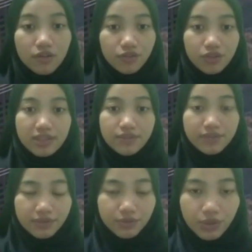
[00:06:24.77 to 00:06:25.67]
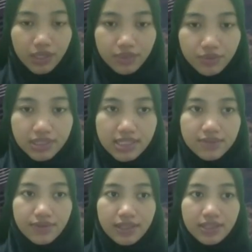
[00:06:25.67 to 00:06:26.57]
For the fifth one, which
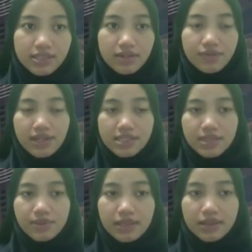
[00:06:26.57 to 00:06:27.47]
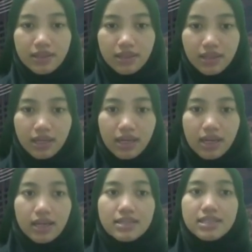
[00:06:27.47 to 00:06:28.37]
is financial flexibility,
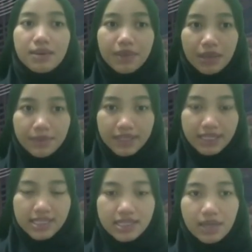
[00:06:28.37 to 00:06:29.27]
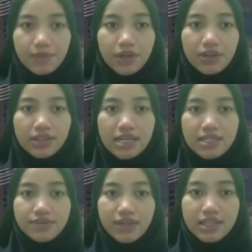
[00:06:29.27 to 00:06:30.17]
some companies that
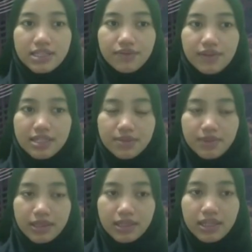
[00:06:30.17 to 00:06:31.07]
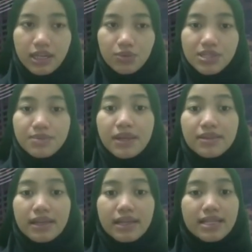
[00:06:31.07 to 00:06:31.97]
prioritize financial flexibility always
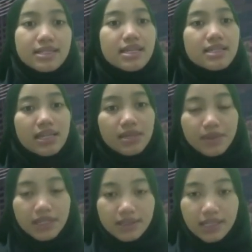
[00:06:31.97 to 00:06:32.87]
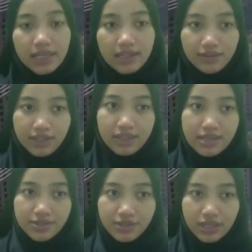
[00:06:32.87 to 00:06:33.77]
maintain its sustainability in the
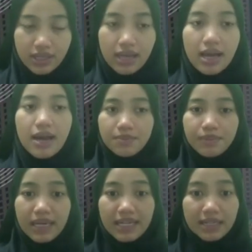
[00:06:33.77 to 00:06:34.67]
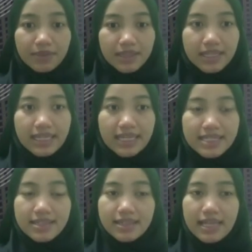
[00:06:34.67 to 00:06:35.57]
industry by limiting
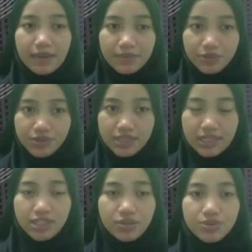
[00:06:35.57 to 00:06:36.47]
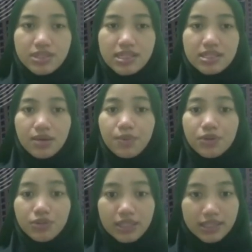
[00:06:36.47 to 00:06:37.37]
its debt usage to seize
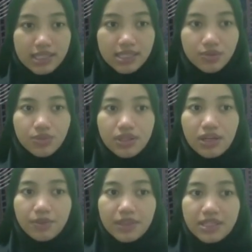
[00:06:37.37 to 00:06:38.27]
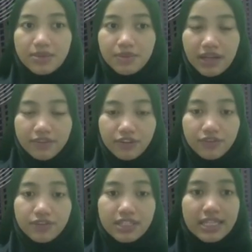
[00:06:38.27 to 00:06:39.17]
opportunities without being deprived of
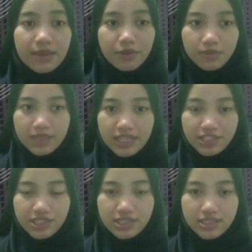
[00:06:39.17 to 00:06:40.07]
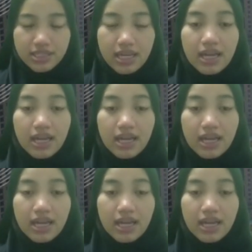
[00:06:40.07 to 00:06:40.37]
debt obligations.